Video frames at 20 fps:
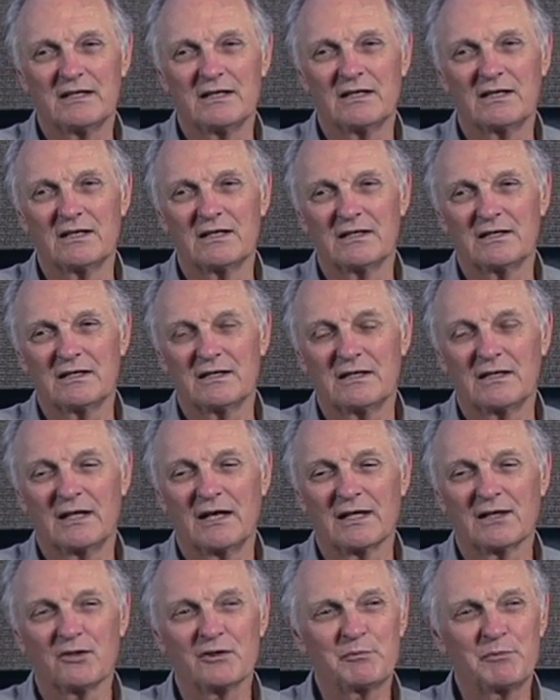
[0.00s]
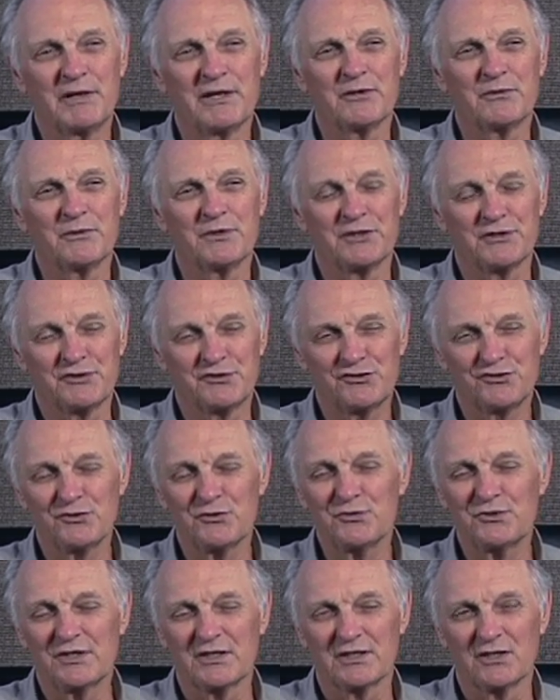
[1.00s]
I look better in a
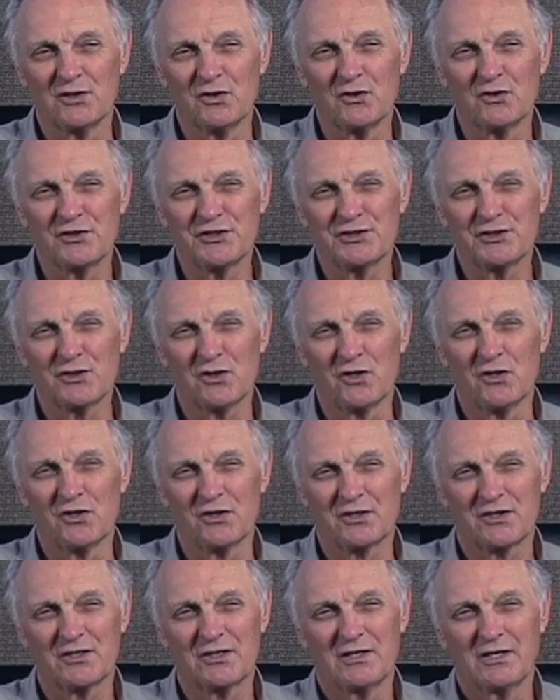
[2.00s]
suit than a loincloth.